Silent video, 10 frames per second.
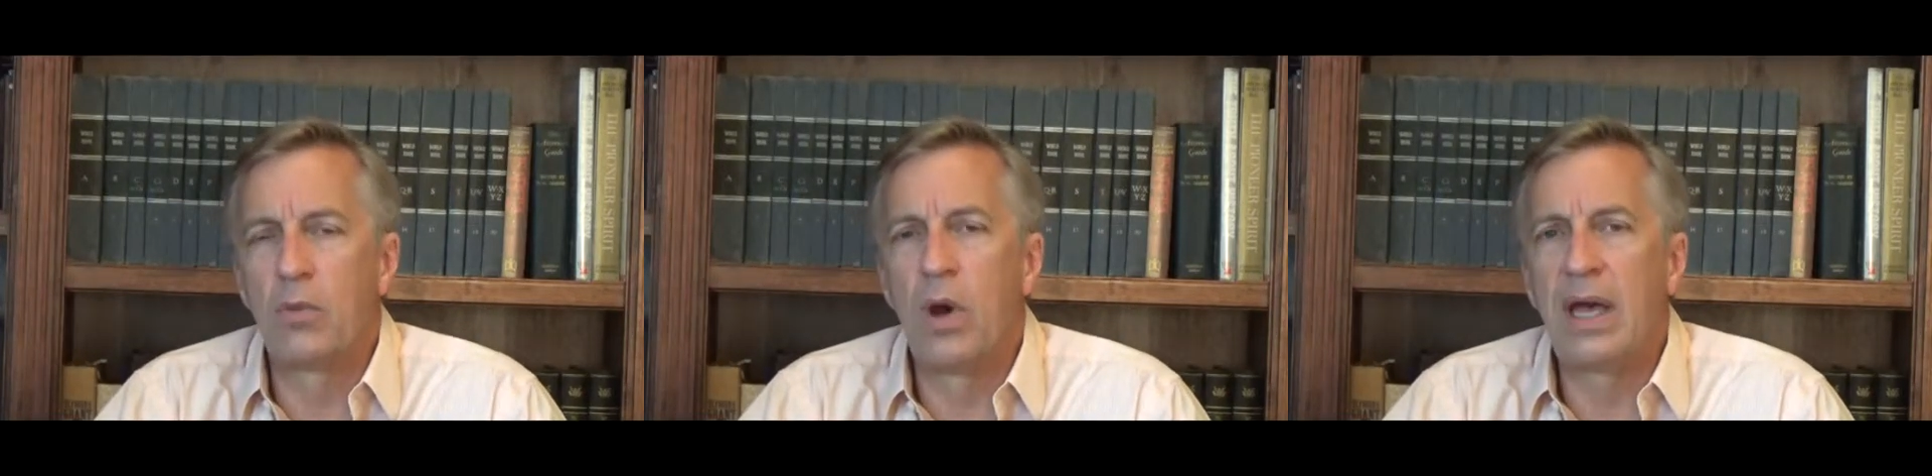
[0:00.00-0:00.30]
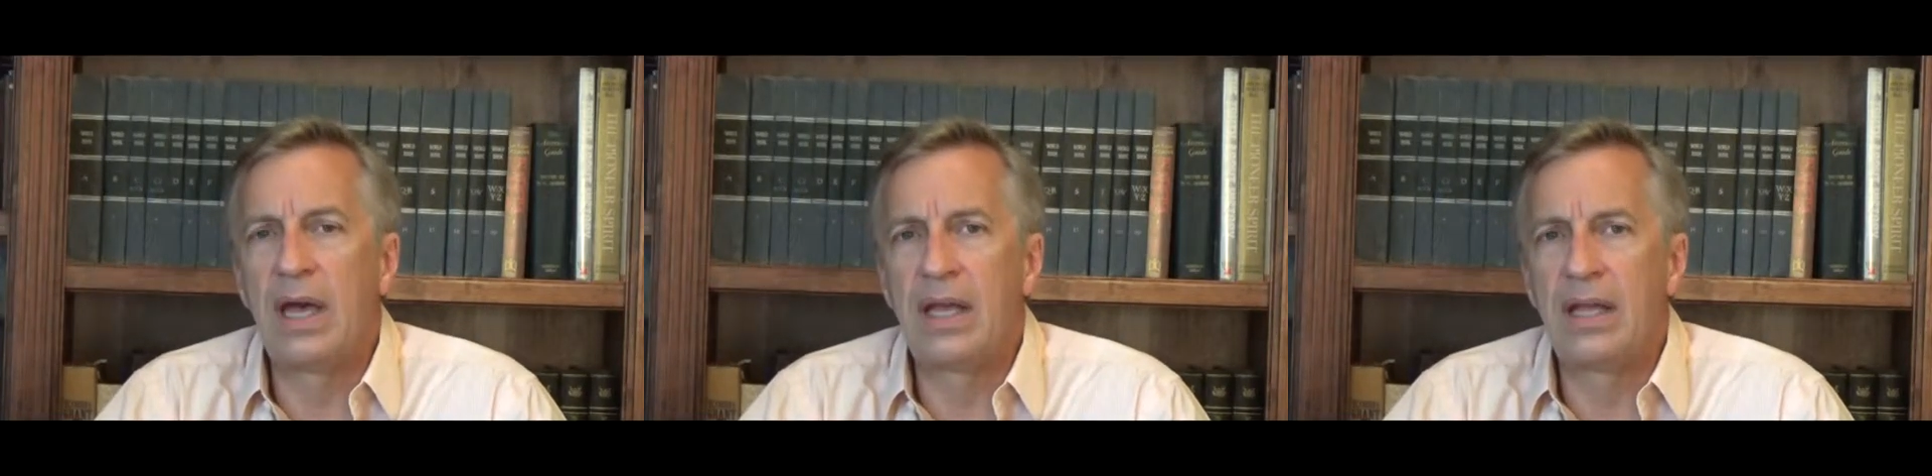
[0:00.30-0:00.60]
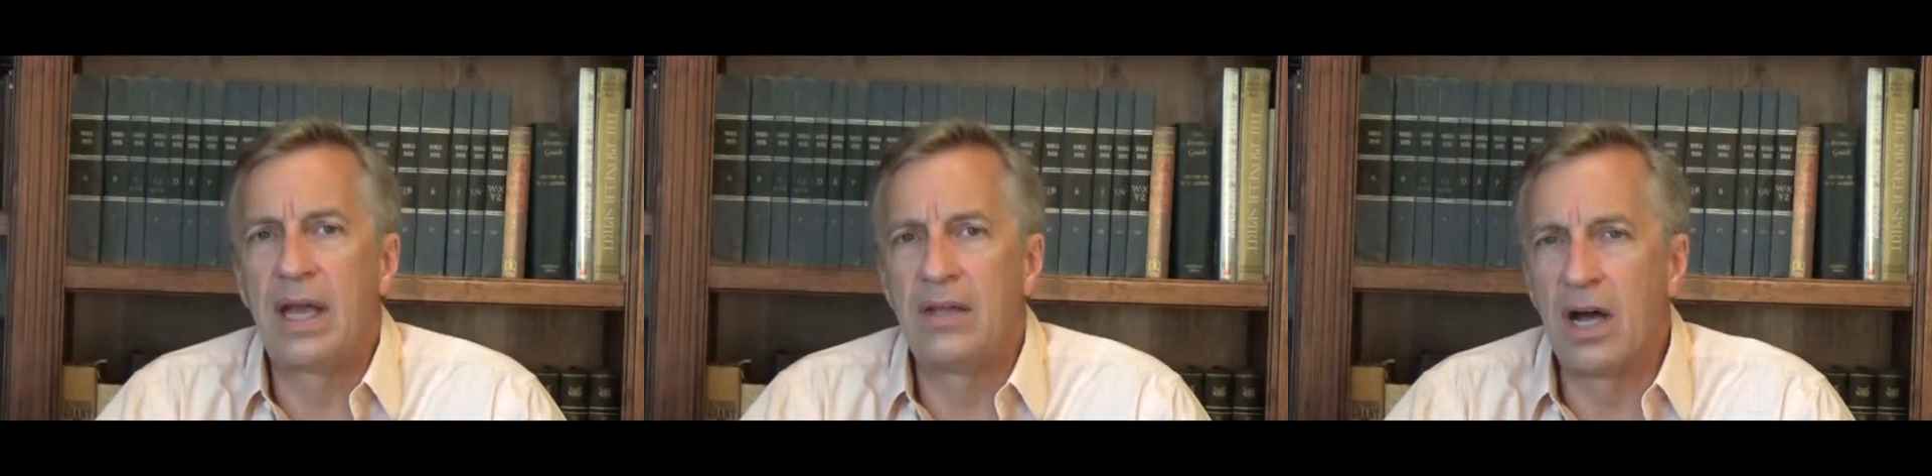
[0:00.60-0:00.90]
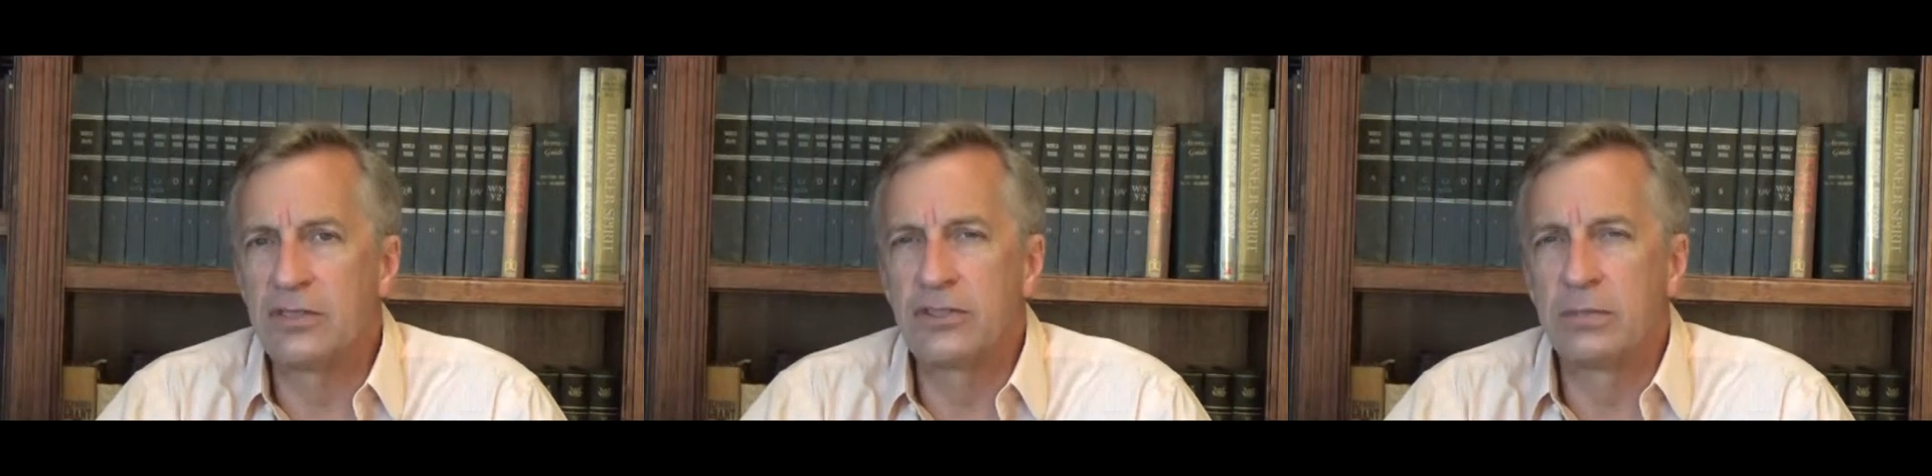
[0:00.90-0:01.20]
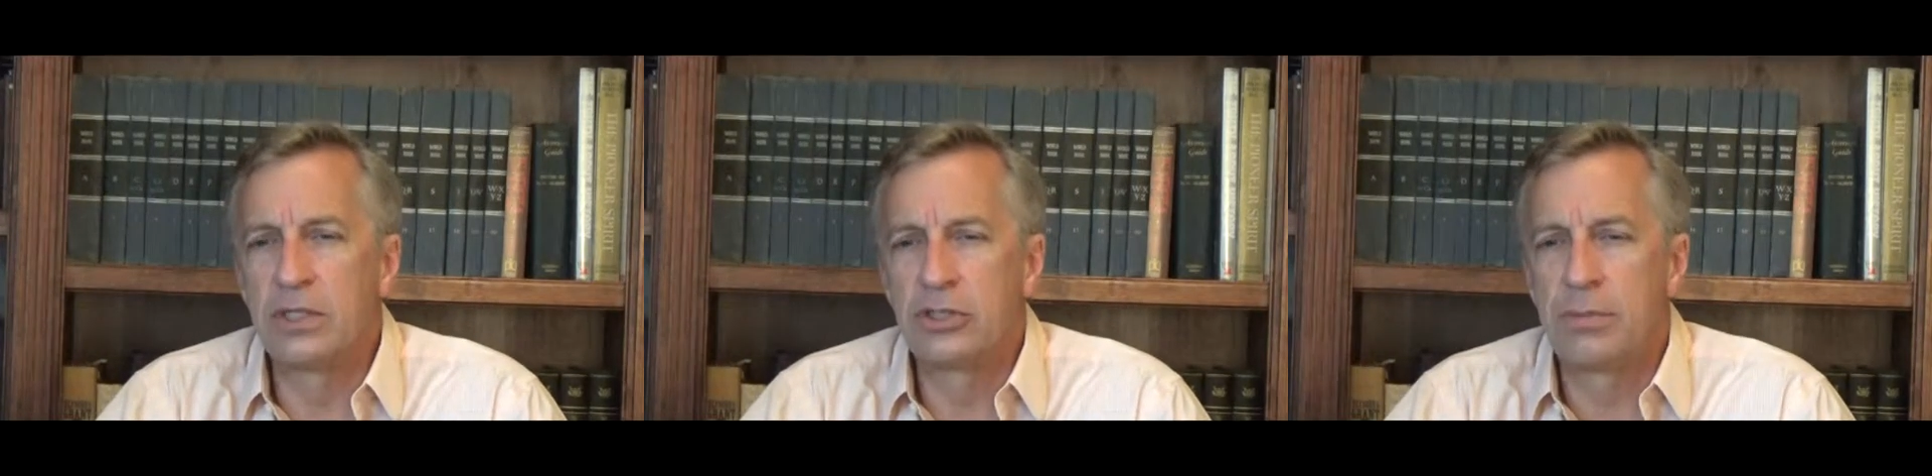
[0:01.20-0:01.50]
way and not so
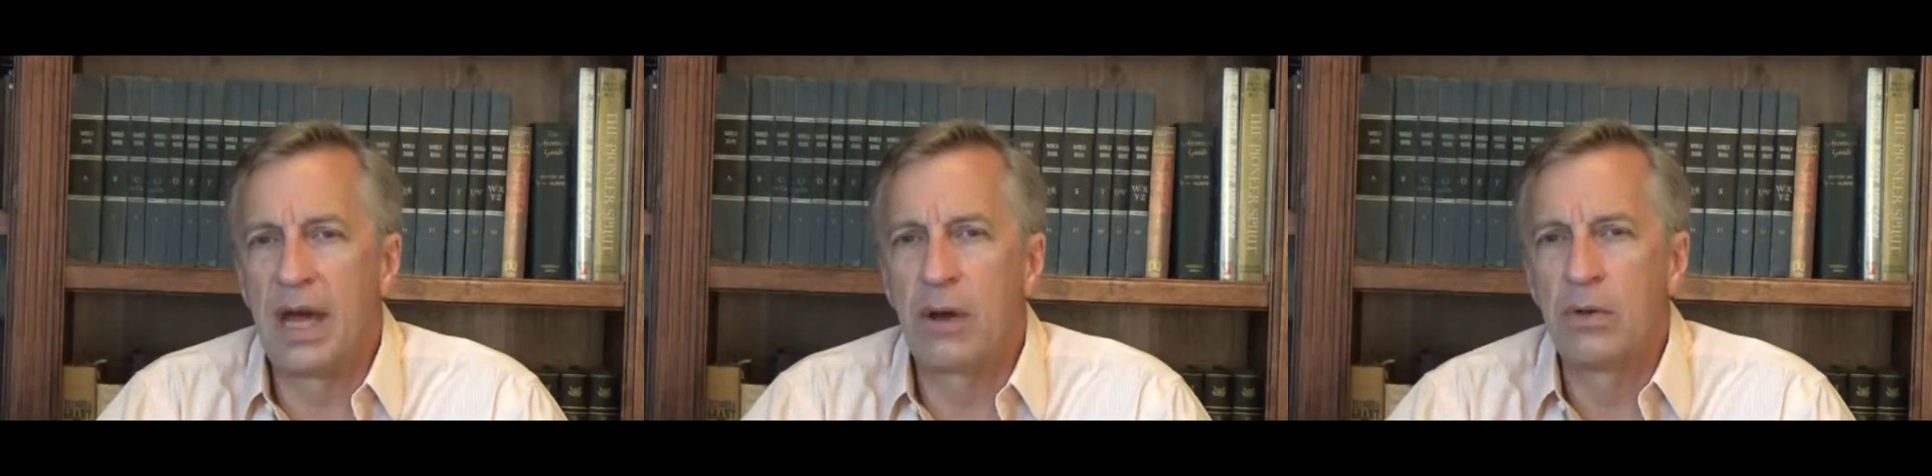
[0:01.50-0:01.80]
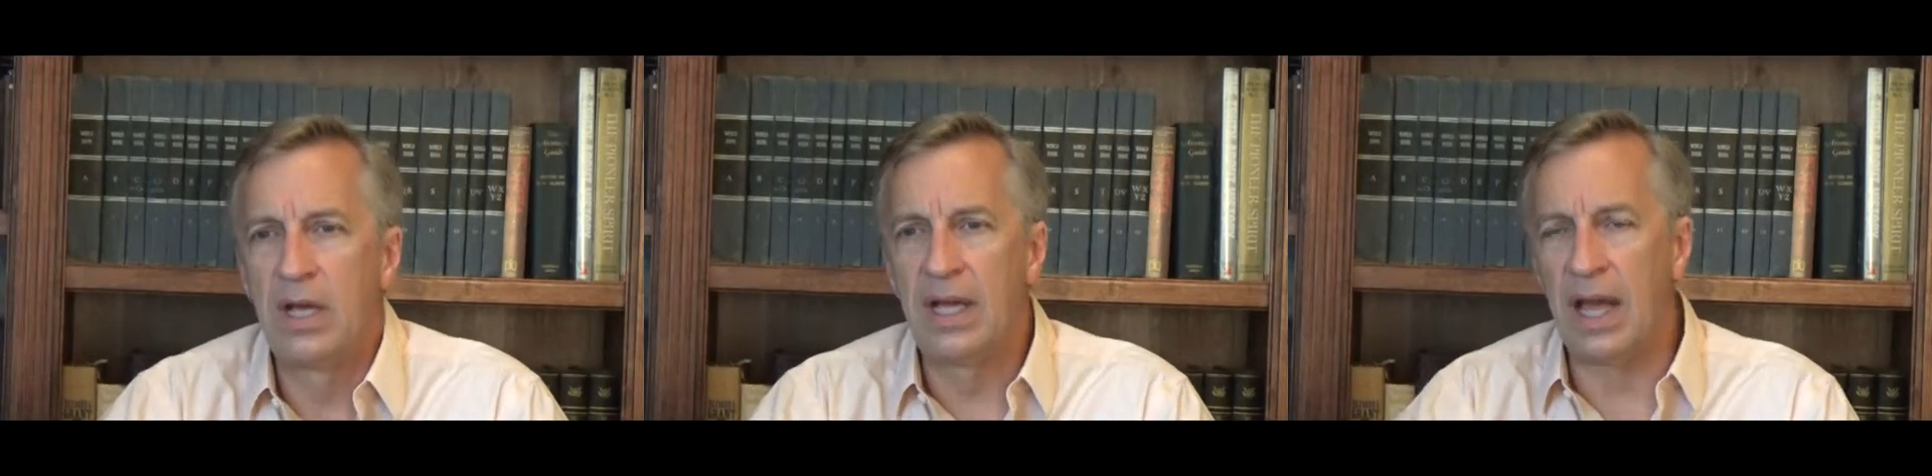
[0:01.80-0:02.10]
much about